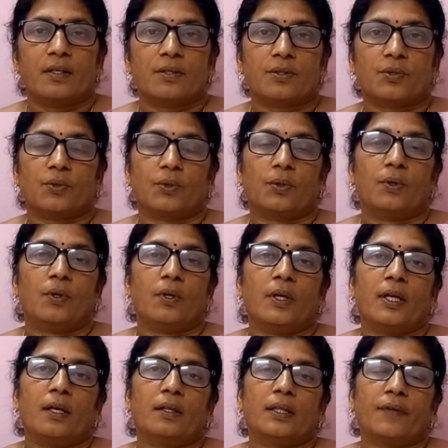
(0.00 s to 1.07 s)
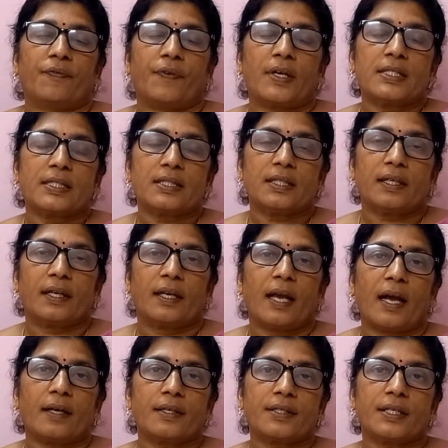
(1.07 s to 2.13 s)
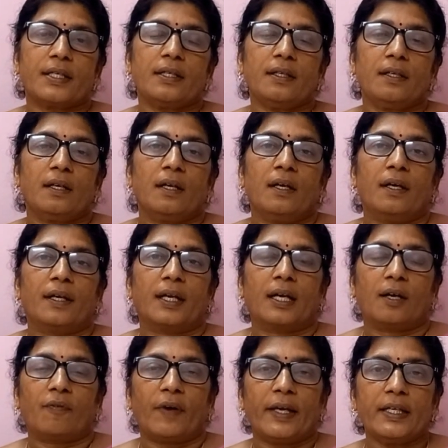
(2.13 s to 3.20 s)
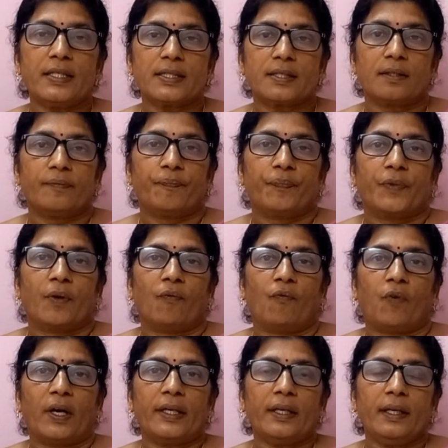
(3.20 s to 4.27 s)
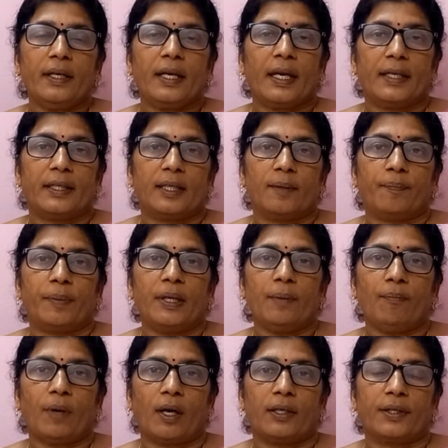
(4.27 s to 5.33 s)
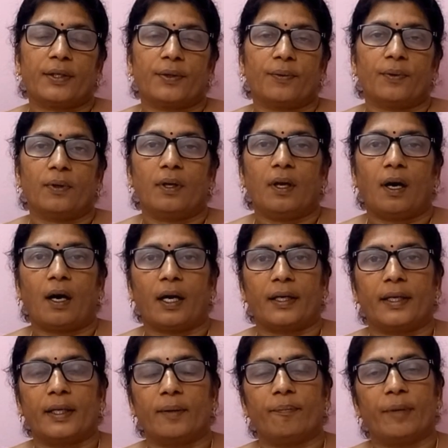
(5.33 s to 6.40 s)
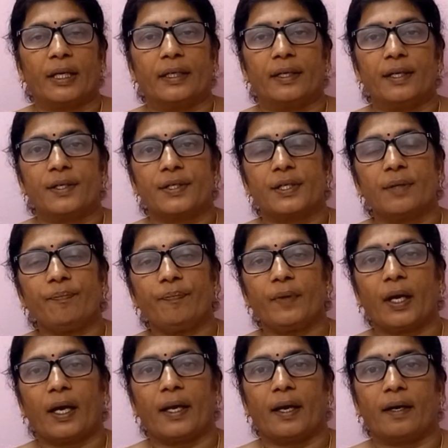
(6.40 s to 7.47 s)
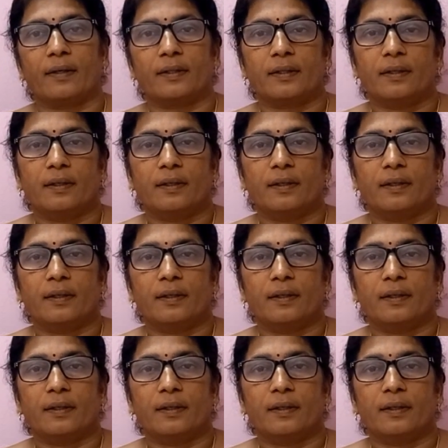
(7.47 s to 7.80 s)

So the first reaction requires one ATP molecule and magnesium ion.